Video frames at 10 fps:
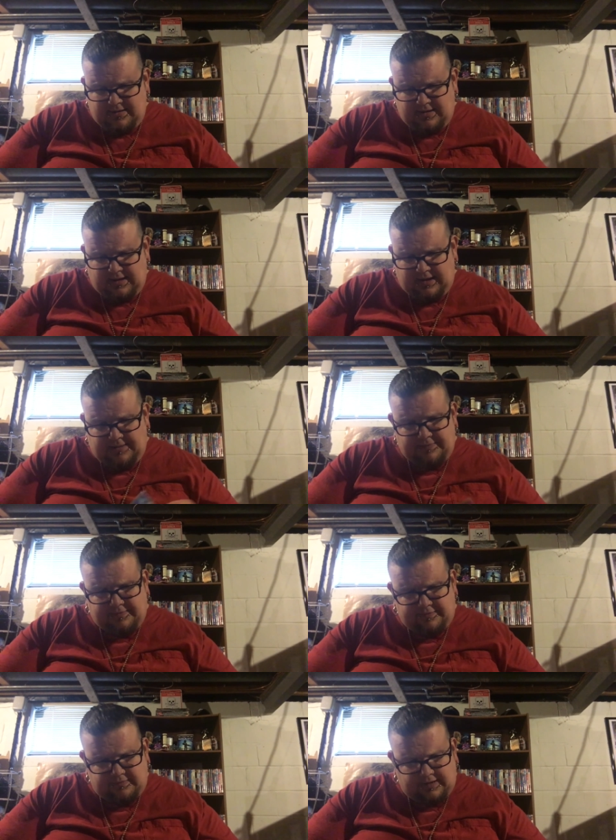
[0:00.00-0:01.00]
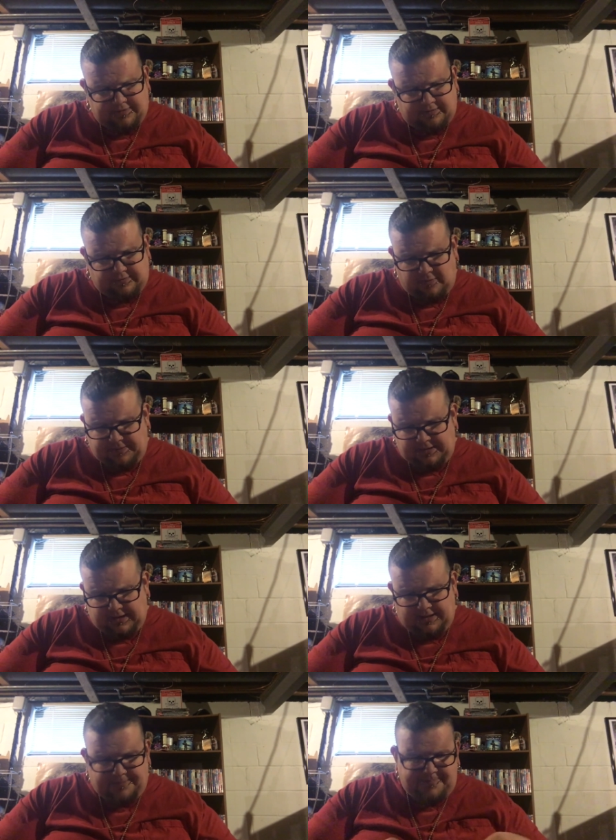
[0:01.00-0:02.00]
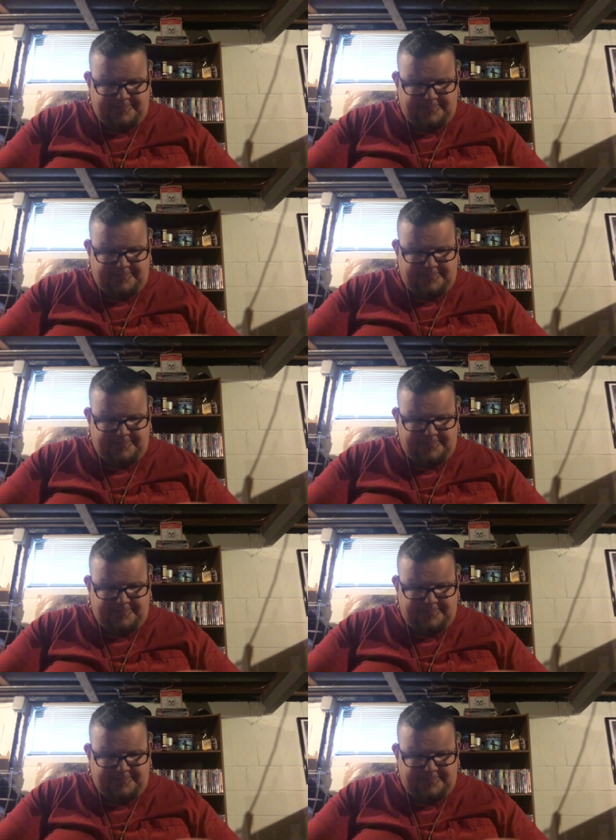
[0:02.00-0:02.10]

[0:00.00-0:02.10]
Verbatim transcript: Um, let's get this opened up.